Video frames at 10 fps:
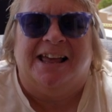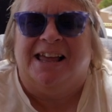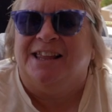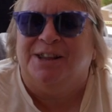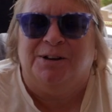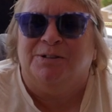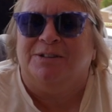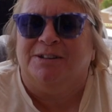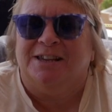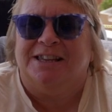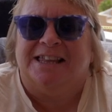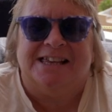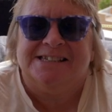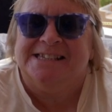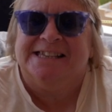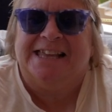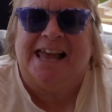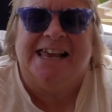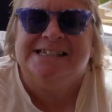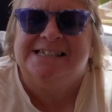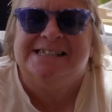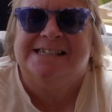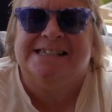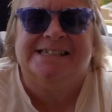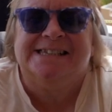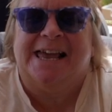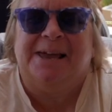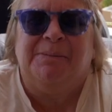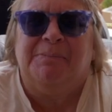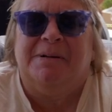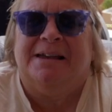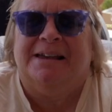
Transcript: it doesn't taste the same.